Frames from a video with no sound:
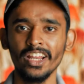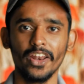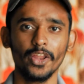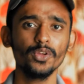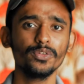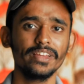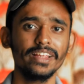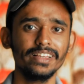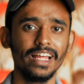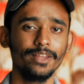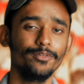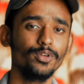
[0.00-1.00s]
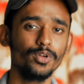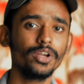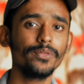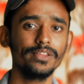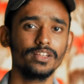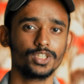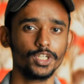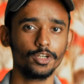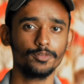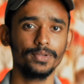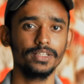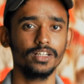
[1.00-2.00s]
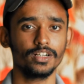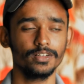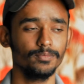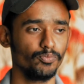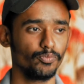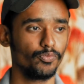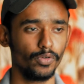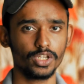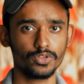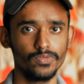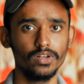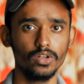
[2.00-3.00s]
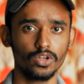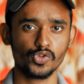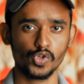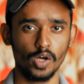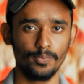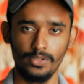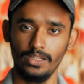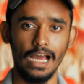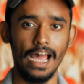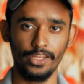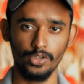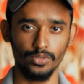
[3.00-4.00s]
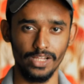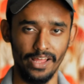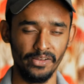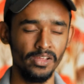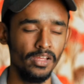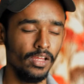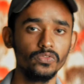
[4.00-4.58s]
Now you're saying that if you increase the shutter speed, the footage will look choppy. I know that.